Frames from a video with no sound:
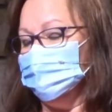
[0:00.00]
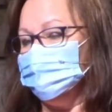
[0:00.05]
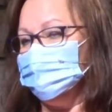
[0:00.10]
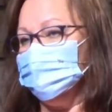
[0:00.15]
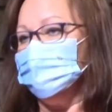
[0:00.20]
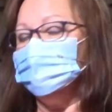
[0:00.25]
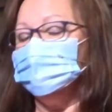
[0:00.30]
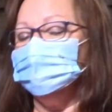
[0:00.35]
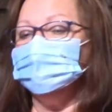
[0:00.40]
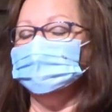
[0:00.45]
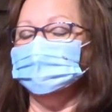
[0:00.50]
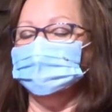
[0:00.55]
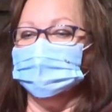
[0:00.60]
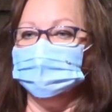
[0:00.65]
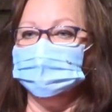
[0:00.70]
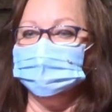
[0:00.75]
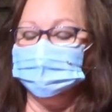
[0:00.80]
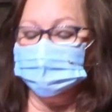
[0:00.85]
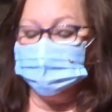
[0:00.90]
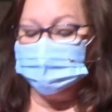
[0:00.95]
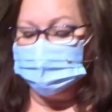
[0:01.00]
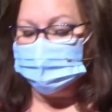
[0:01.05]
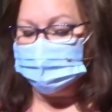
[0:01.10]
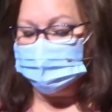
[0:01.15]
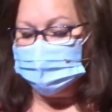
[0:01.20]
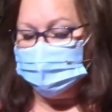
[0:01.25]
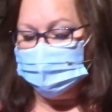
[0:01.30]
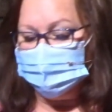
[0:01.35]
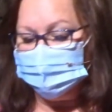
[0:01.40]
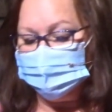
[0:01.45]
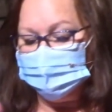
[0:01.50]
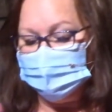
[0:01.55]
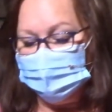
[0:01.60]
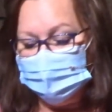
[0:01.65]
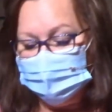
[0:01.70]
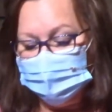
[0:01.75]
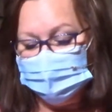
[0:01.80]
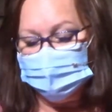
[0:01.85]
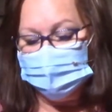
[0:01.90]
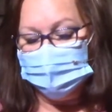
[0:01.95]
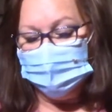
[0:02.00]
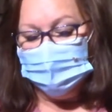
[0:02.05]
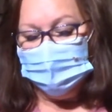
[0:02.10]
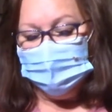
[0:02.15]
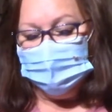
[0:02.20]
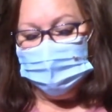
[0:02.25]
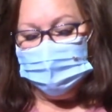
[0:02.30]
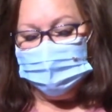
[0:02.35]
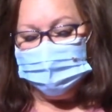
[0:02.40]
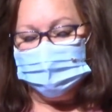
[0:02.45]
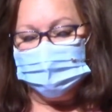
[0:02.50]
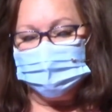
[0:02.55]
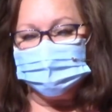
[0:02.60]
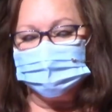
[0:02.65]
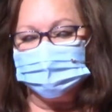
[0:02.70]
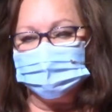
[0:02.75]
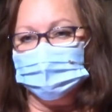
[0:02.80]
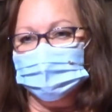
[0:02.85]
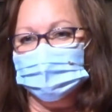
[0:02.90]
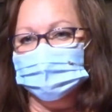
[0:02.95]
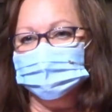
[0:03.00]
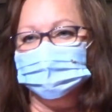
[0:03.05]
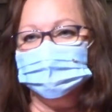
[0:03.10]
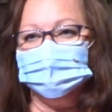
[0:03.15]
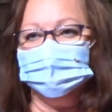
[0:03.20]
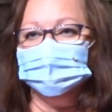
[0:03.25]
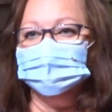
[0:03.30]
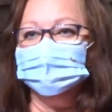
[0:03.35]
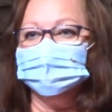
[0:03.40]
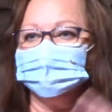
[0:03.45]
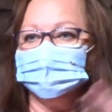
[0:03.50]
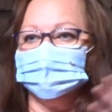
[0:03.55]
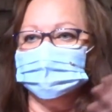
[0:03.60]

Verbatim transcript: Televangelists have made this abuse